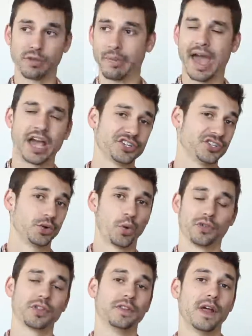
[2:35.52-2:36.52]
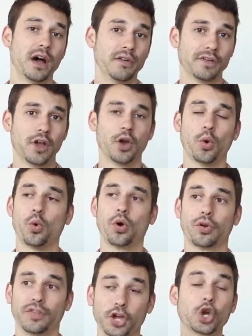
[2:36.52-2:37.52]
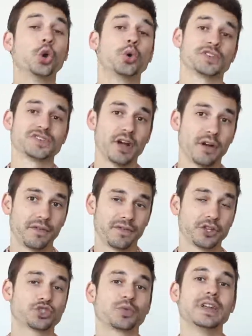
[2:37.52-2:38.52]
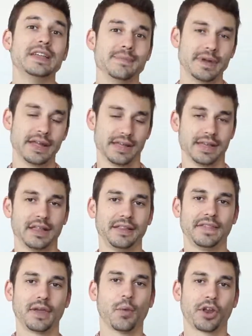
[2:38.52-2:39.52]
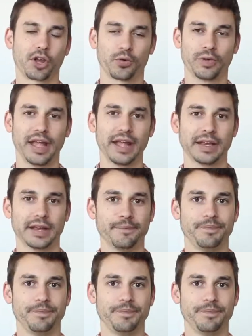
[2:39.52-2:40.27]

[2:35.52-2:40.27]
or the passion or the love or the cool stuff, the dream that they want to create.